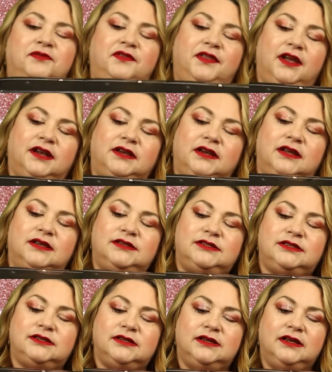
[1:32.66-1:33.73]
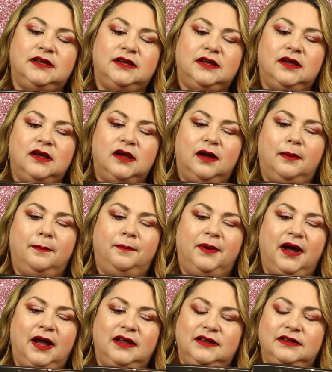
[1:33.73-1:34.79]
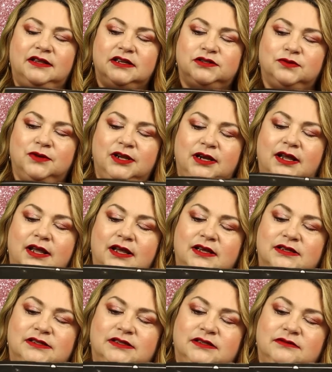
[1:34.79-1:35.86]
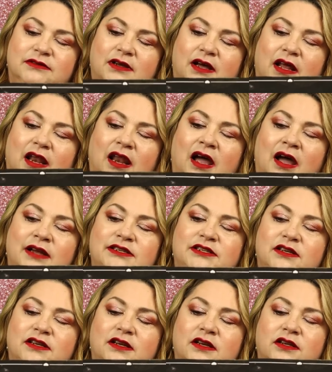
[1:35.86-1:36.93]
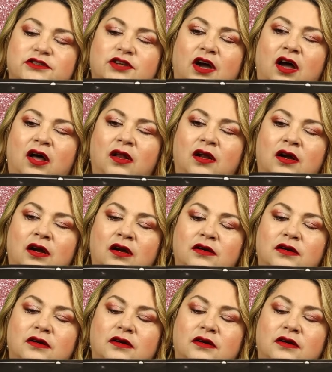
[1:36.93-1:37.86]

thickness, but this one is a lot taller